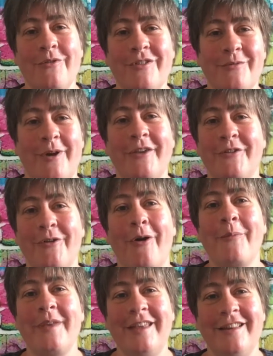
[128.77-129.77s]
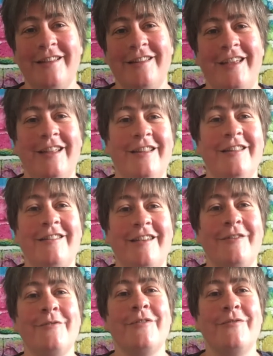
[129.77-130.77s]
So I grew up hearing
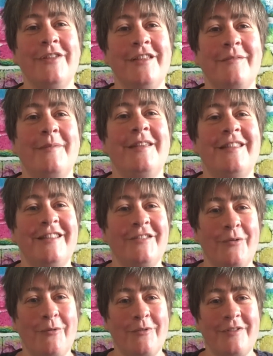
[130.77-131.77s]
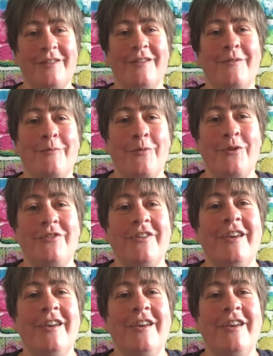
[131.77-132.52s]
tales of these amazing dogs that would